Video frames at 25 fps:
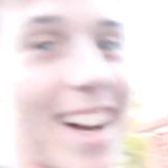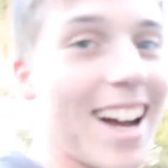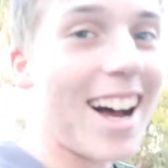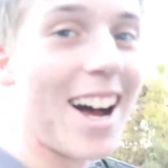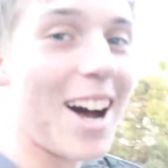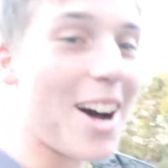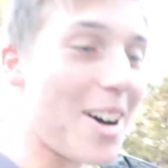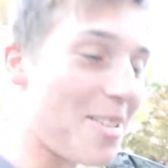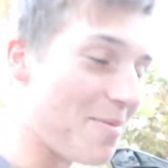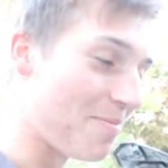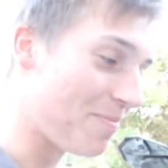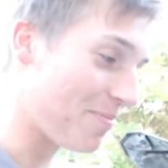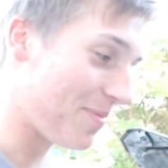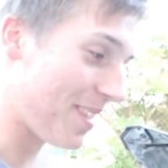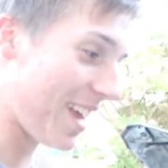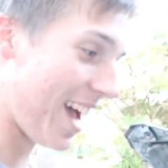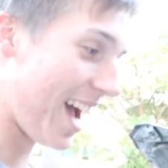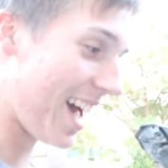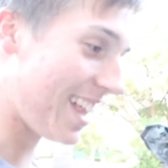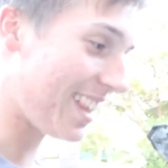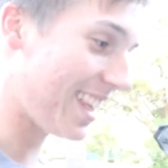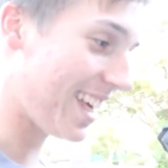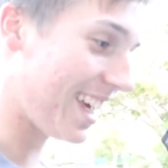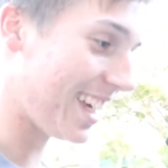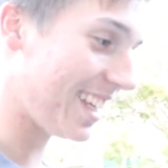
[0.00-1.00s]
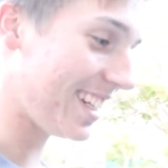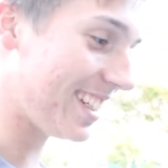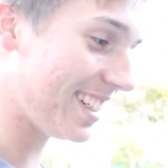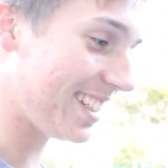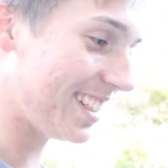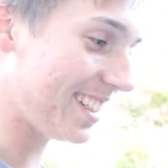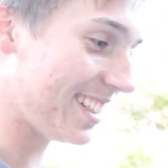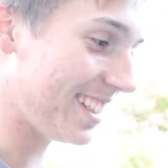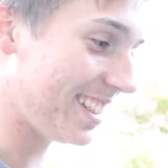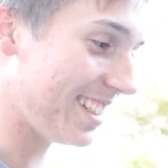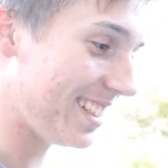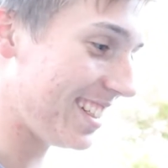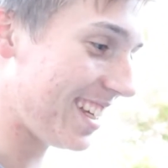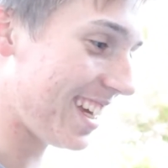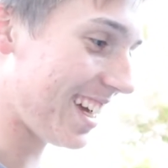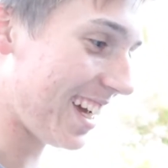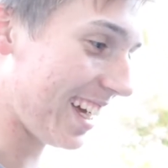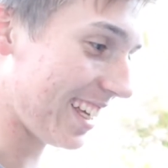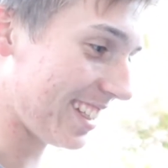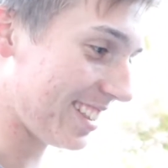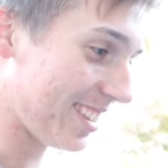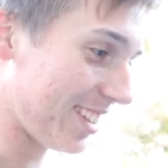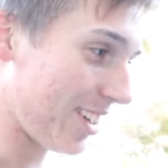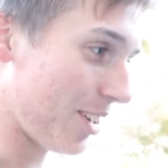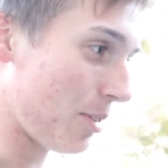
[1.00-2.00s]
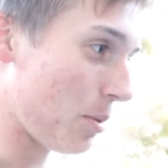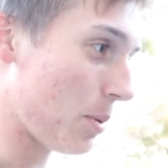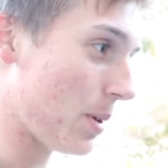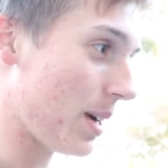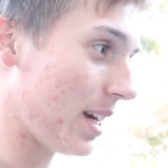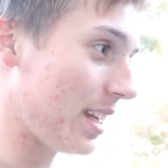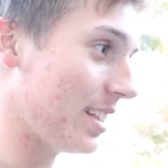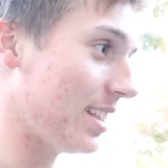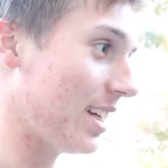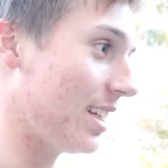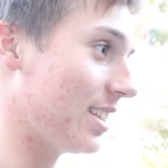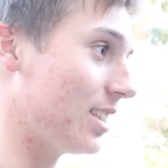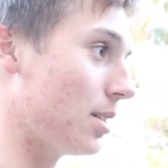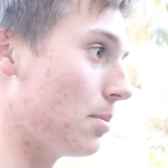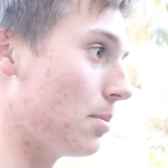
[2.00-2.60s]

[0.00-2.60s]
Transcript: Um, and then, yeah, so we'll get it done